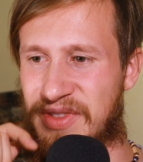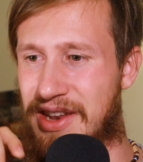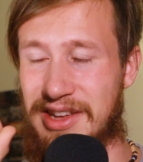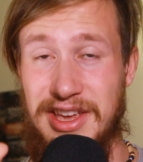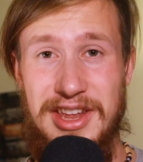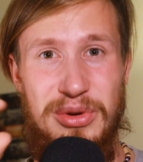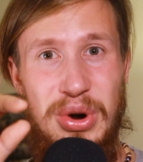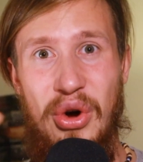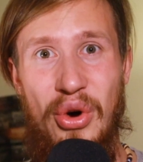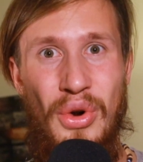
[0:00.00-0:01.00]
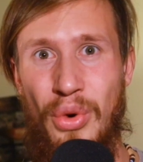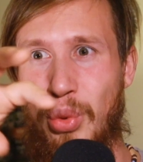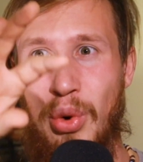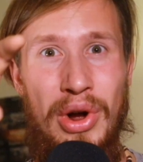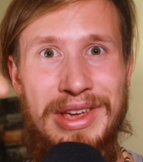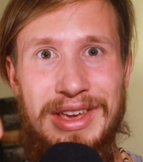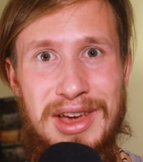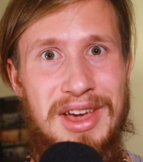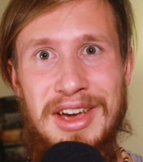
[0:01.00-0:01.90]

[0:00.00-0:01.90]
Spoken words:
The kids were all walking